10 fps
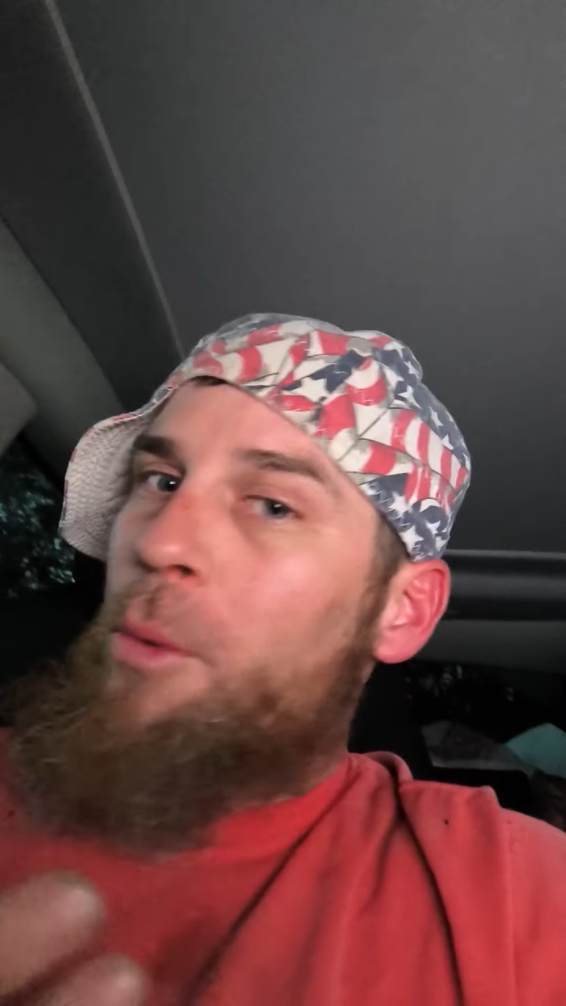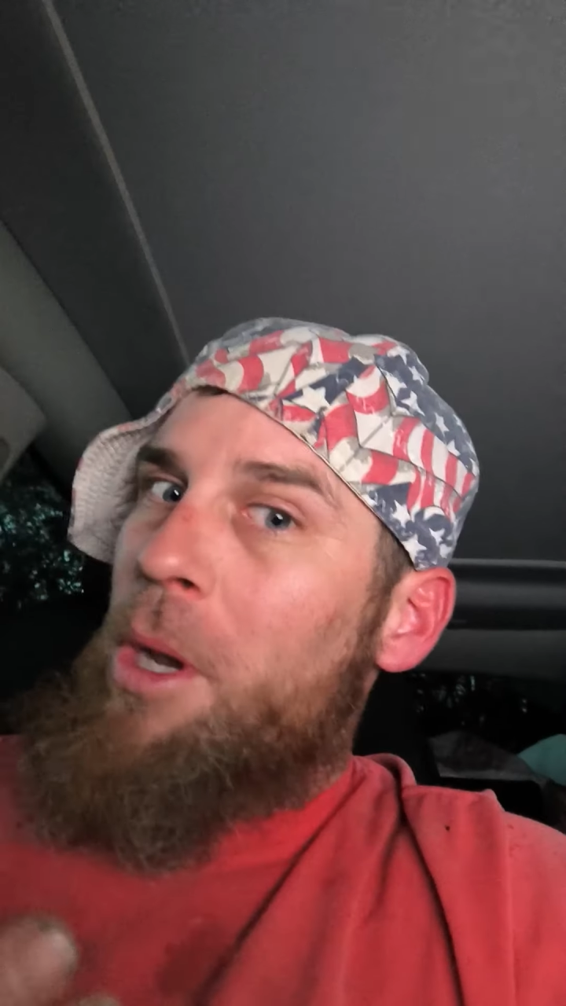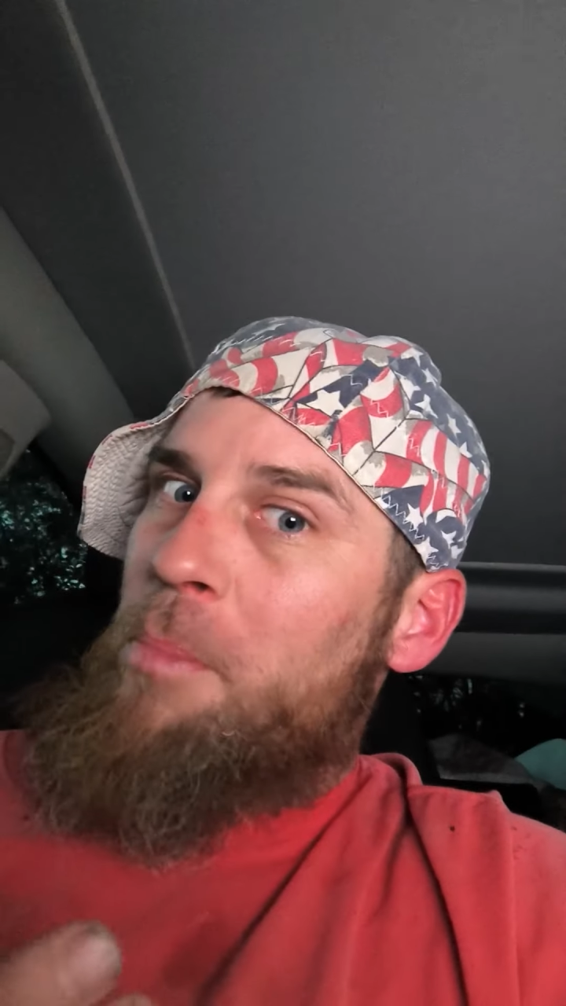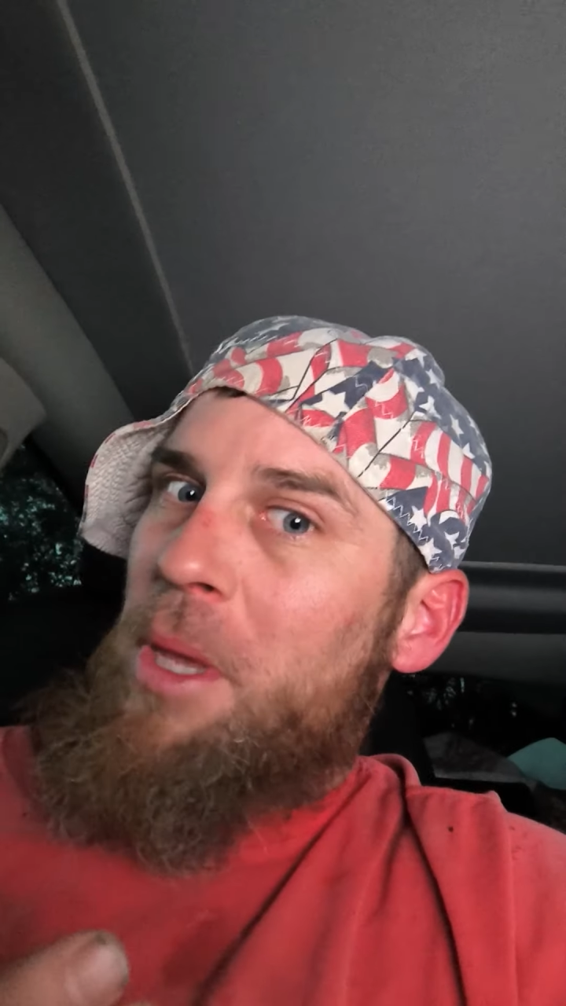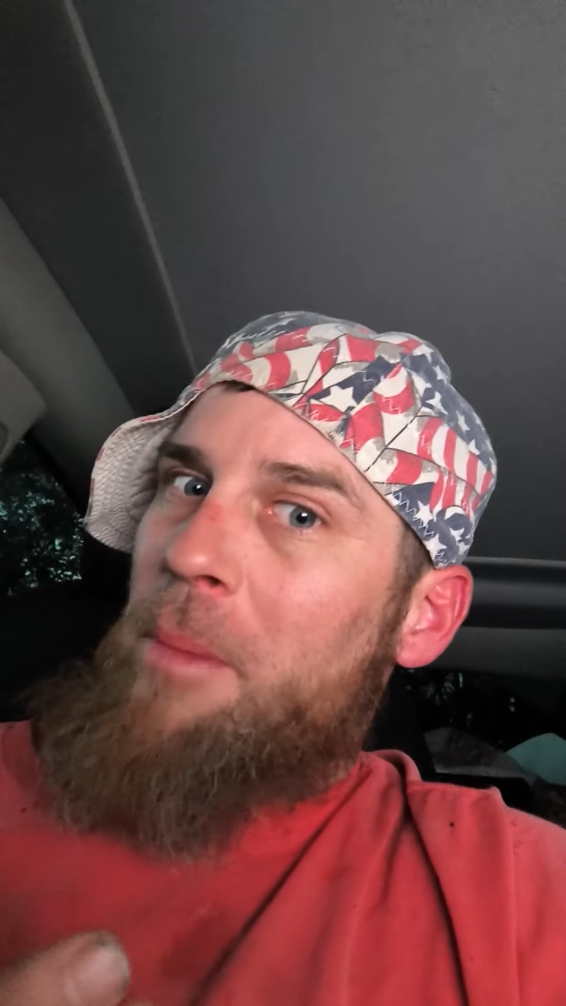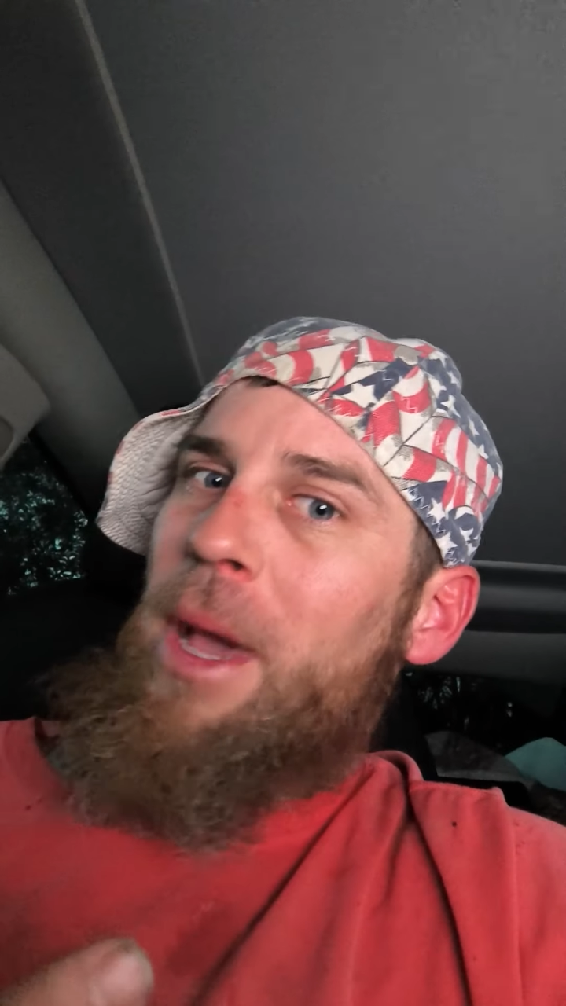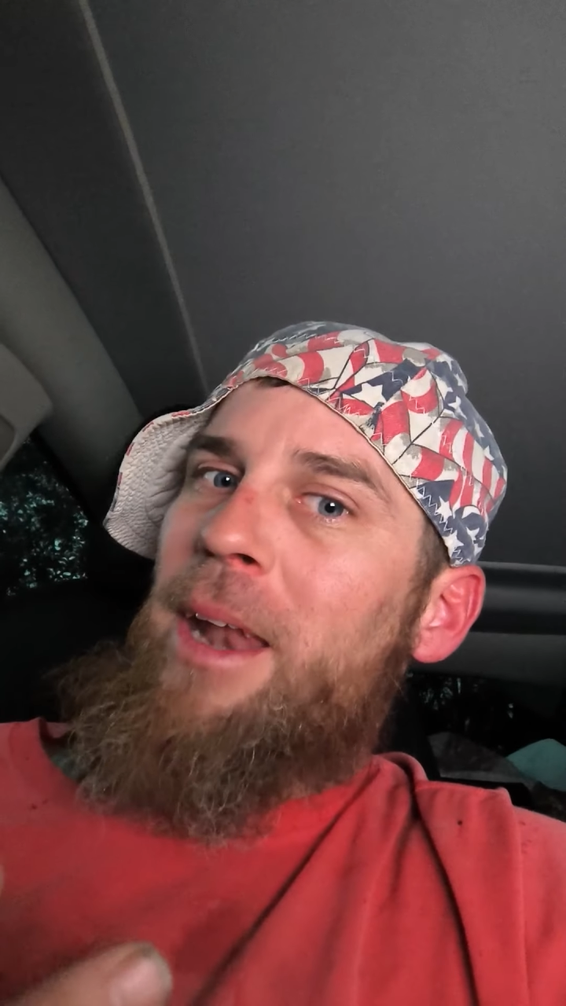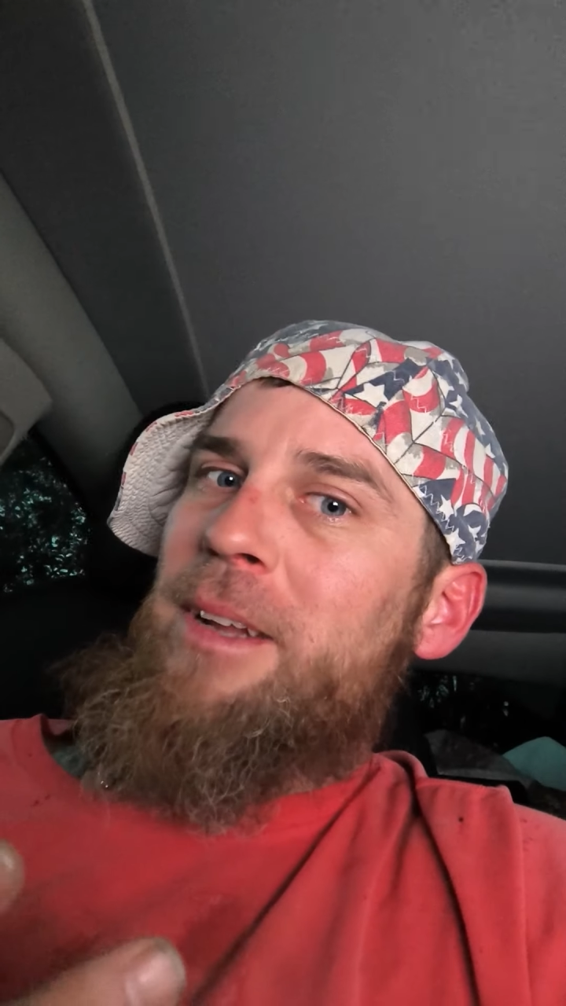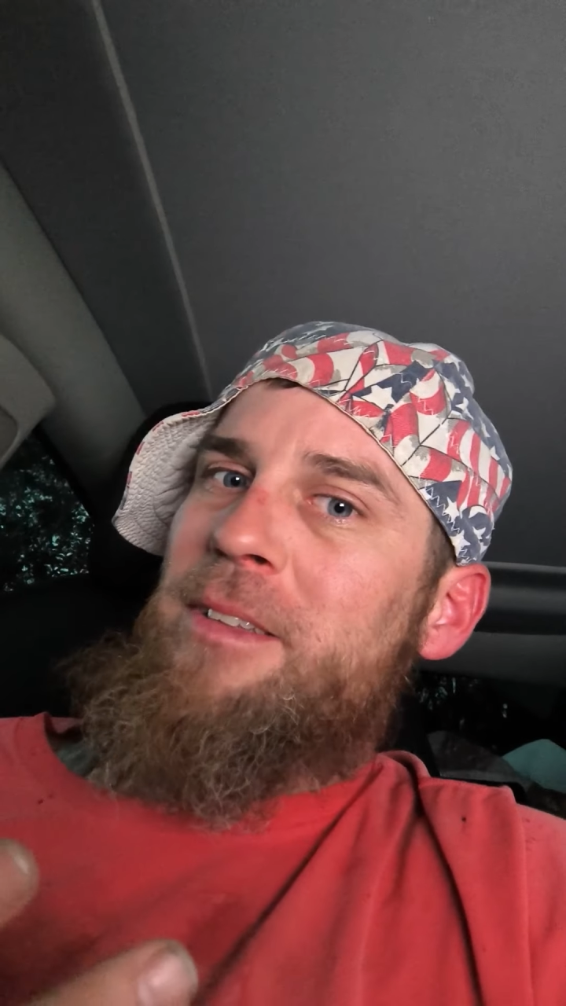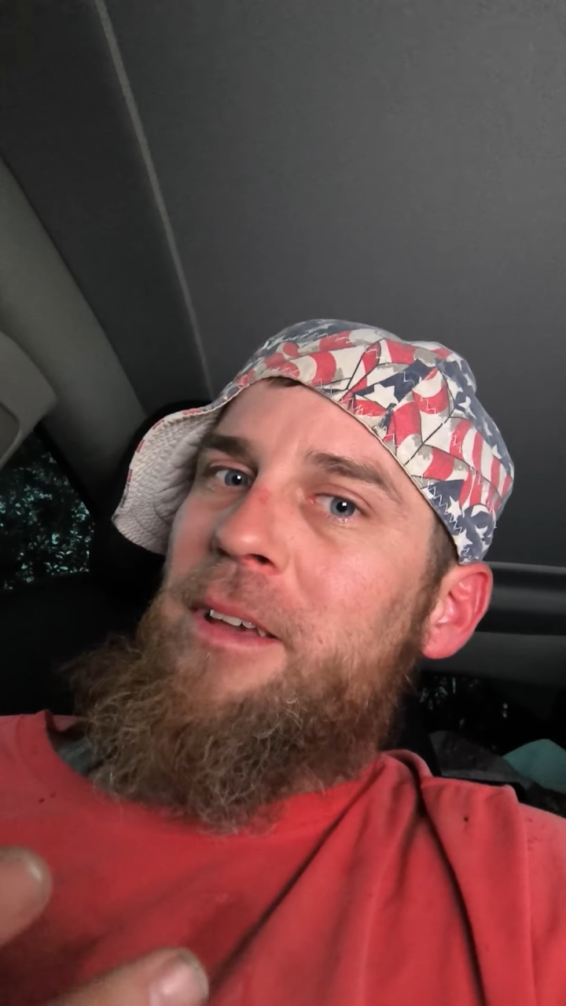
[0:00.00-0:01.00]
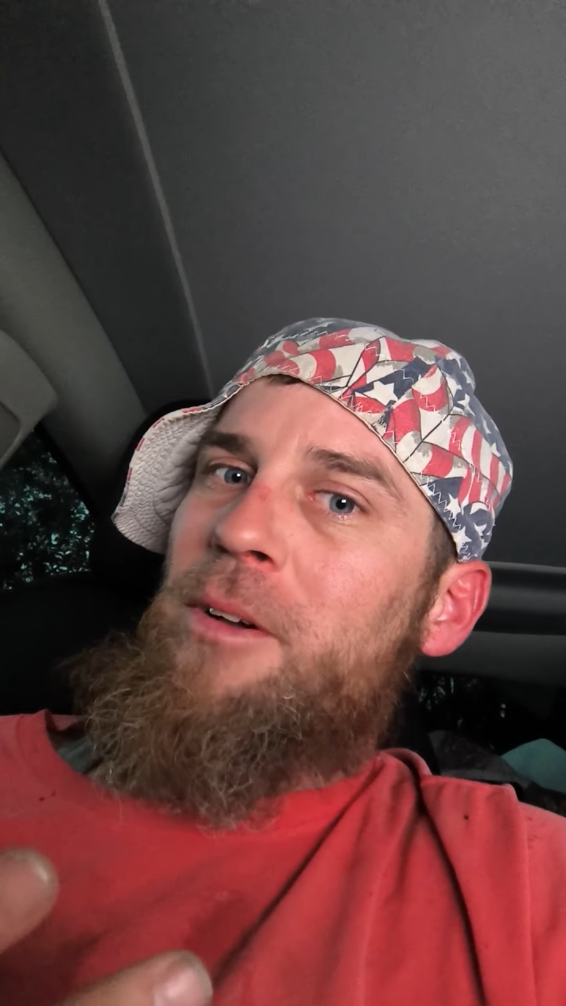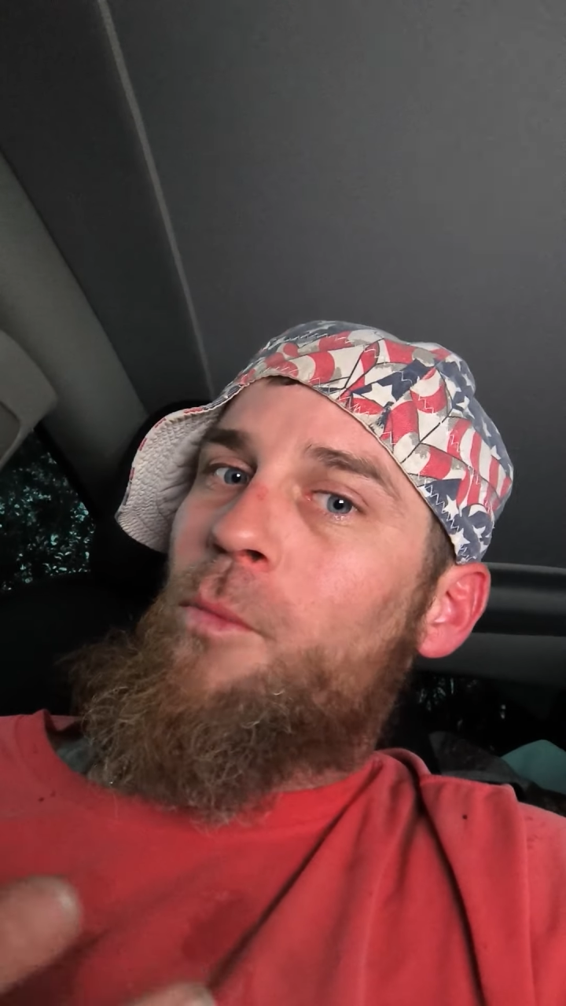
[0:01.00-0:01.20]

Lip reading: would it be a bad idea?